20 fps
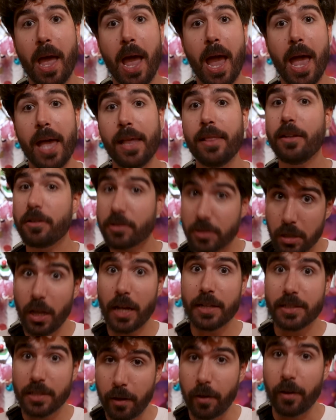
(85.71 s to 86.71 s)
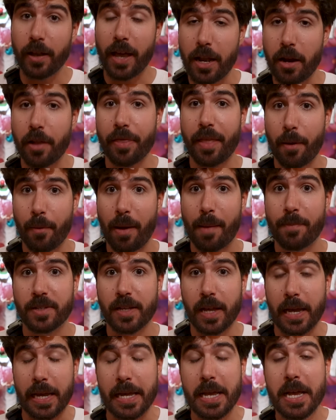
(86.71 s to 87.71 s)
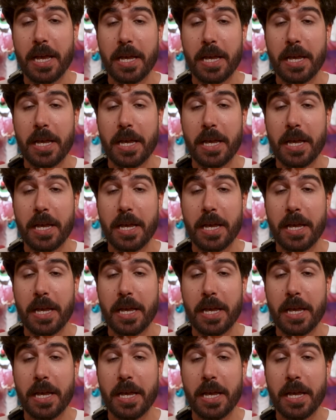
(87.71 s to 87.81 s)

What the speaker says: and there's a lot to look at on that website.